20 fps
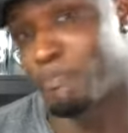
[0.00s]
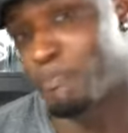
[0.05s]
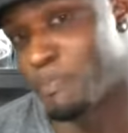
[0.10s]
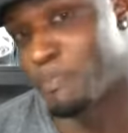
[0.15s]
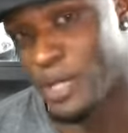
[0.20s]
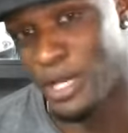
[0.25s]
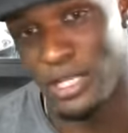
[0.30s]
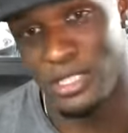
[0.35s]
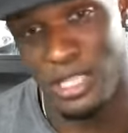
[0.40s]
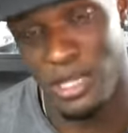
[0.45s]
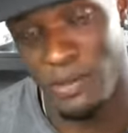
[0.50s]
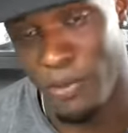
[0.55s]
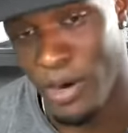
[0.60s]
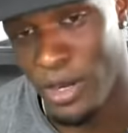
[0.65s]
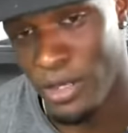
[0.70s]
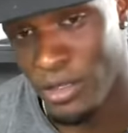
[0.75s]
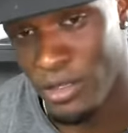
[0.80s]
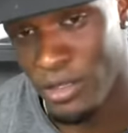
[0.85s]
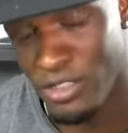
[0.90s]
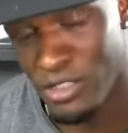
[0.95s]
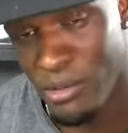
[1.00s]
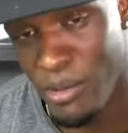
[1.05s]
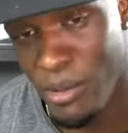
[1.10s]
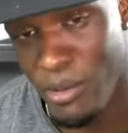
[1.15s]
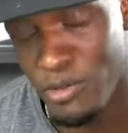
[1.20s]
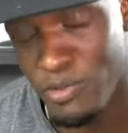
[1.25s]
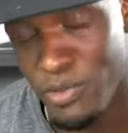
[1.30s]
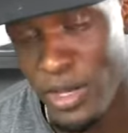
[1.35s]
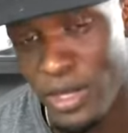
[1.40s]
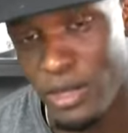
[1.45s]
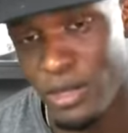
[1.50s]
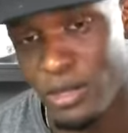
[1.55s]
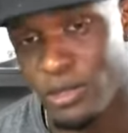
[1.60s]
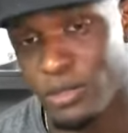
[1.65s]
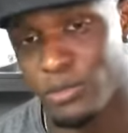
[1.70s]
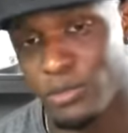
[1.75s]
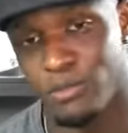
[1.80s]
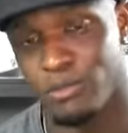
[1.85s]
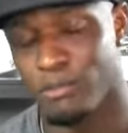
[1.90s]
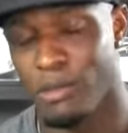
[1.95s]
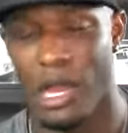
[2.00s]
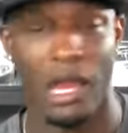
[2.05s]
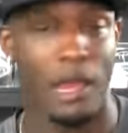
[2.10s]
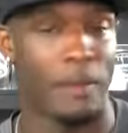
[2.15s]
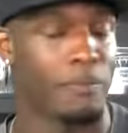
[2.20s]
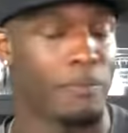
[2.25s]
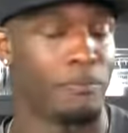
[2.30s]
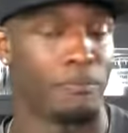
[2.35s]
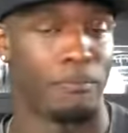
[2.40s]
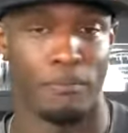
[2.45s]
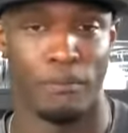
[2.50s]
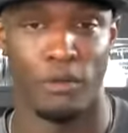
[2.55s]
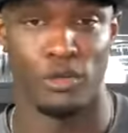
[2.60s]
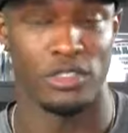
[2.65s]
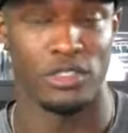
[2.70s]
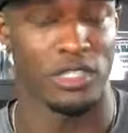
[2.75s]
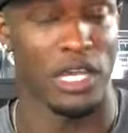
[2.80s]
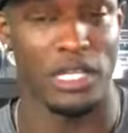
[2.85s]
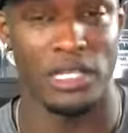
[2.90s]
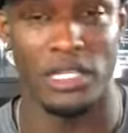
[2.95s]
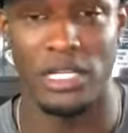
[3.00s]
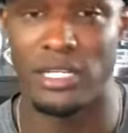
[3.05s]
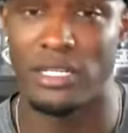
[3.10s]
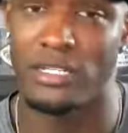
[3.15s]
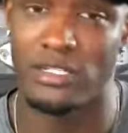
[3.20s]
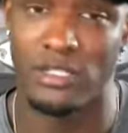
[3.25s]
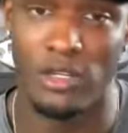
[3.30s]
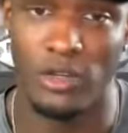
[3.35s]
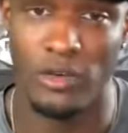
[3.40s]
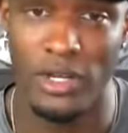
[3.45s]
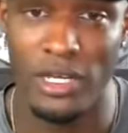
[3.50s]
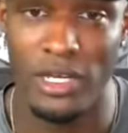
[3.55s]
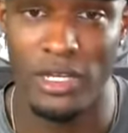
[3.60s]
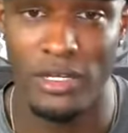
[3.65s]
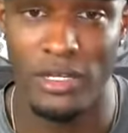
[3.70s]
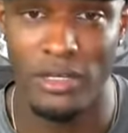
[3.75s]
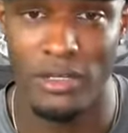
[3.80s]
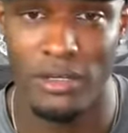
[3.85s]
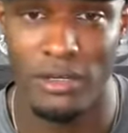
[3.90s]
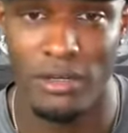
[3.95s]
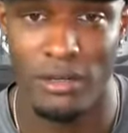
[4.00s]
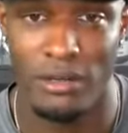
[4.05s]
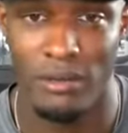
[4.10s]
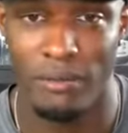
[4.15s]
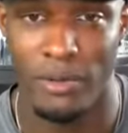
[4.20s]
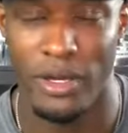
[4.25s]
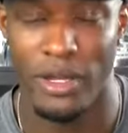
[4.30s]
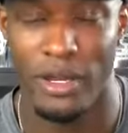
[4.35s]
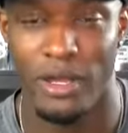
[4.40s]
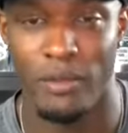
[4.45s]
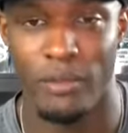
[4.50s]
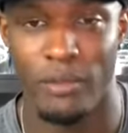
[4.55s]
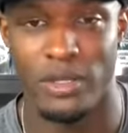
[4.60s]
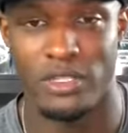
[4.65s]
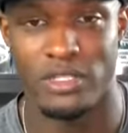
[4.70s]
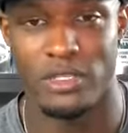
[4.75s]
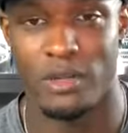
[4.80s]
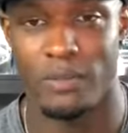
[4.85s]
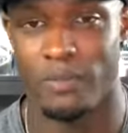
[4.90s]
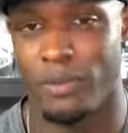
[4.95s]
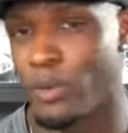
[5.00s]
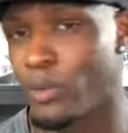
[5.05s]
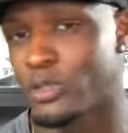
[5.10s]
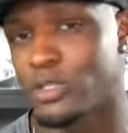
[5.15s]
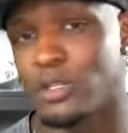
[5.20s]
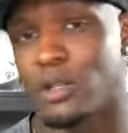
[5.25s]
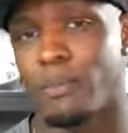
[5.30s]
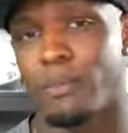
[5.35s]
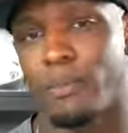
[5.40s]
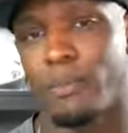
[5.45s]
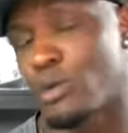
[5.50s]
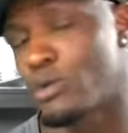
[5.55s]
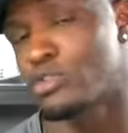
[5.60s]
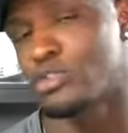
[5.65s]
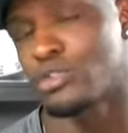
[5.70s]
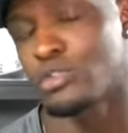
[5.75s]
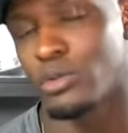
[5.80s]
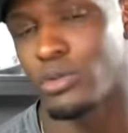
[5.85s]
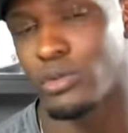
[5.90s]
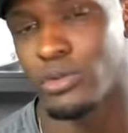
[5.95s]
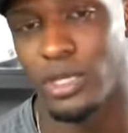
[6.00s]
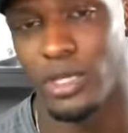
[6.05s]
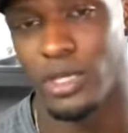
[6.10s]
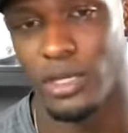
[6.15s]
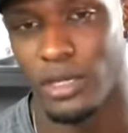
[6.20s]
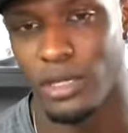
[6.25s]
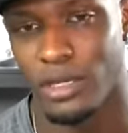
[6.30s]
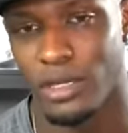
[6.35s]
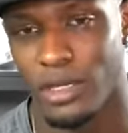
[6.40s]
because they probably thought something was better, I most likely disagreed, but it wasn't a personal thing.